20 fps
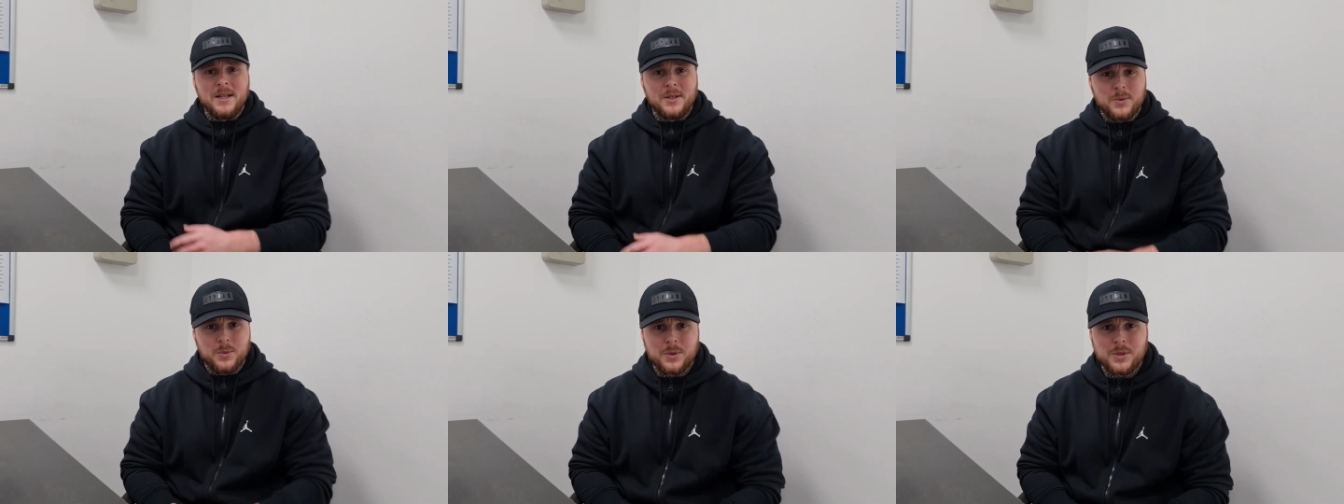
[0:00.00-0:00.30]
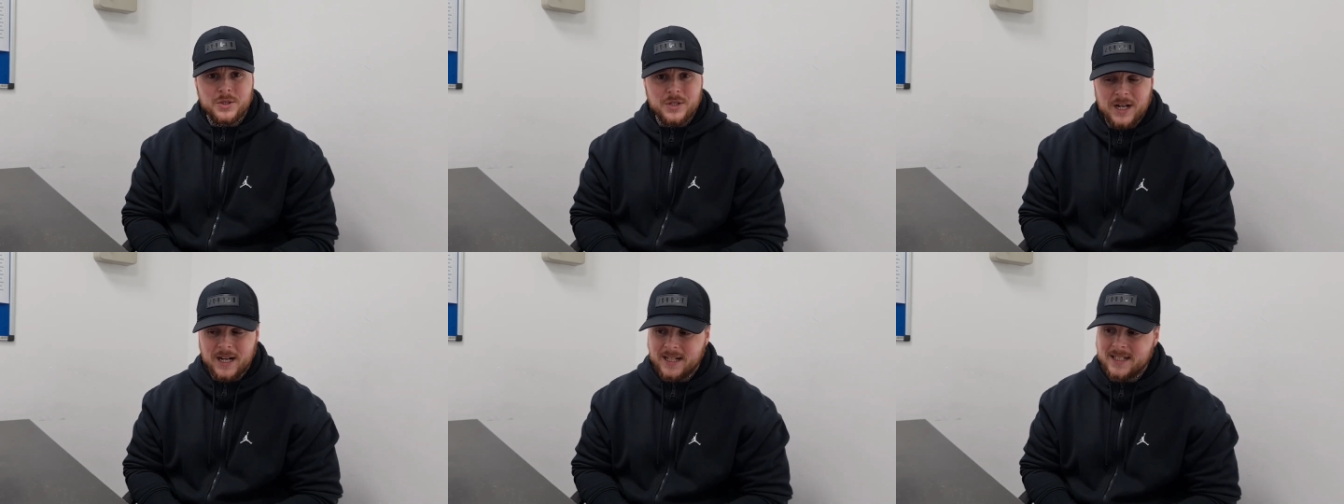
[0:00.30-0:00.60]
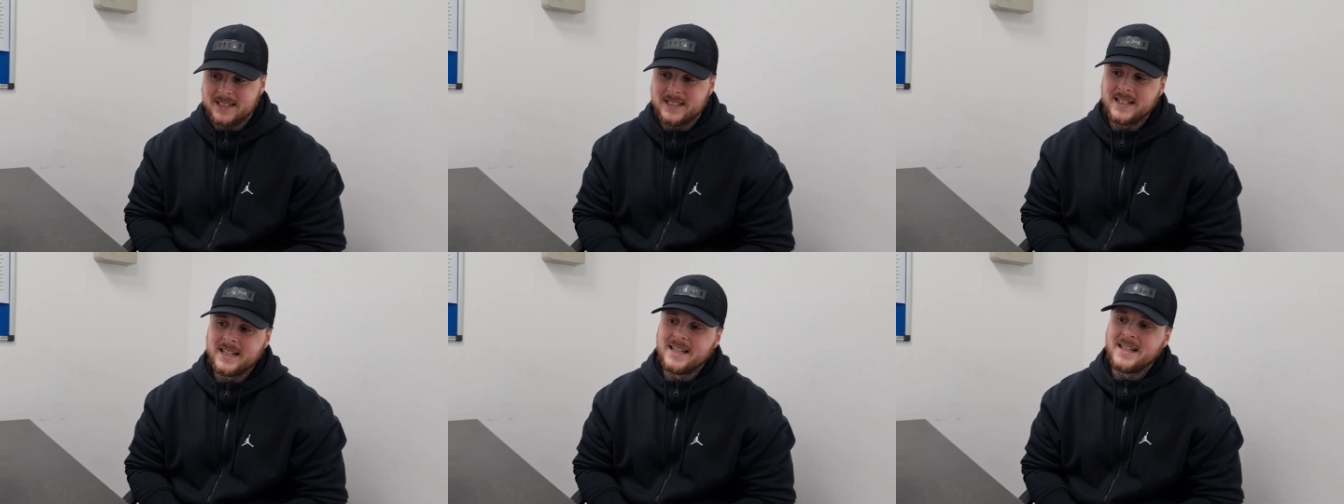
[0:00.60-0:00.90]
cage was
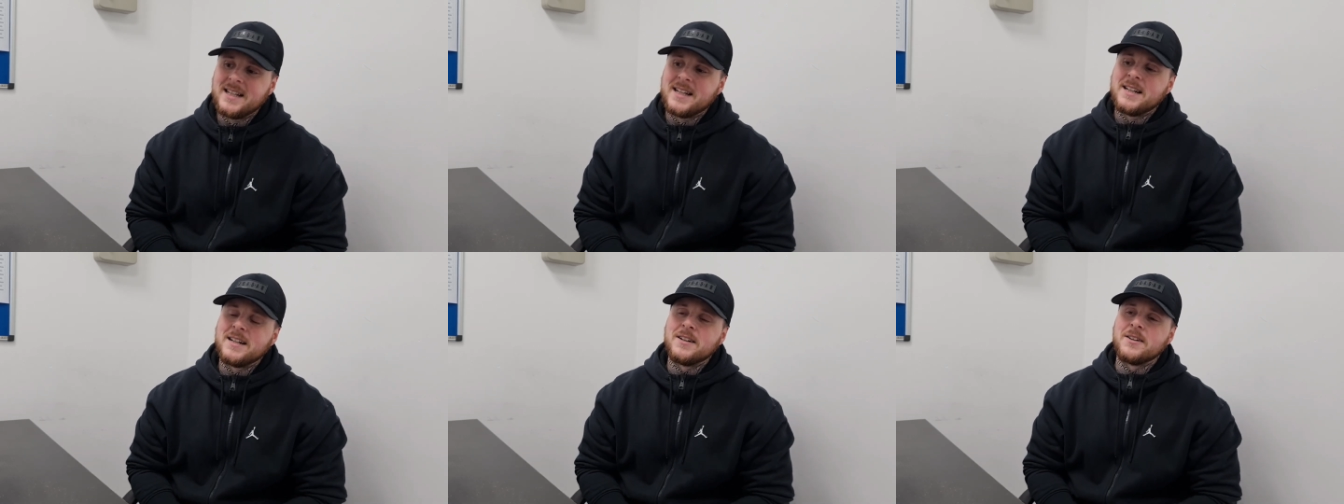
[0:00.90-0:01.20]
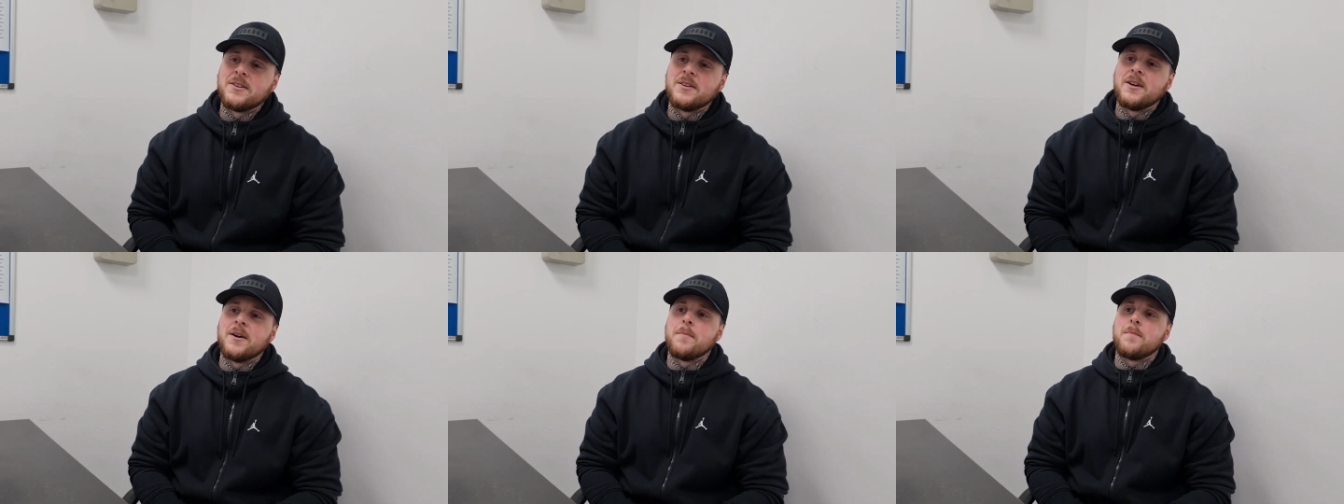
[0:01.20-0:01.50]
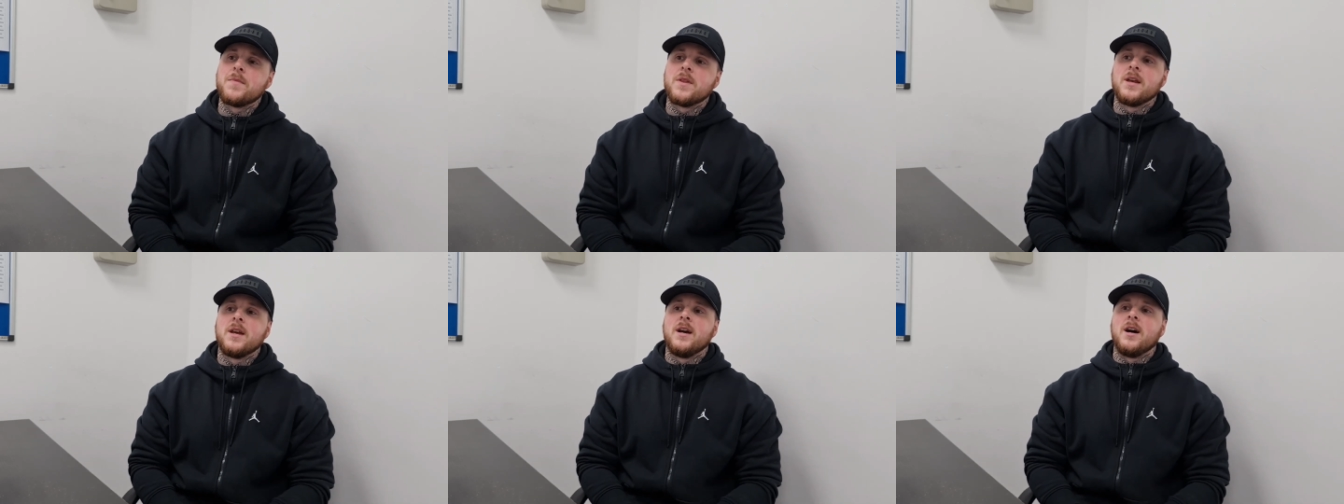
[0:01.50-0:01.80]
jacked. All
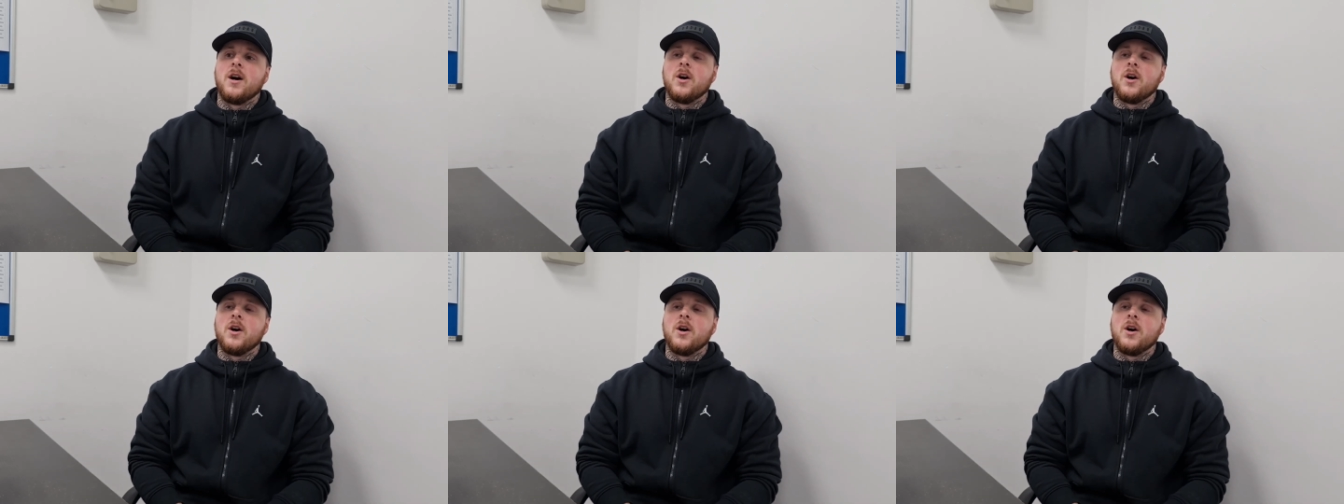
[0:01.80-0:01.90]
right.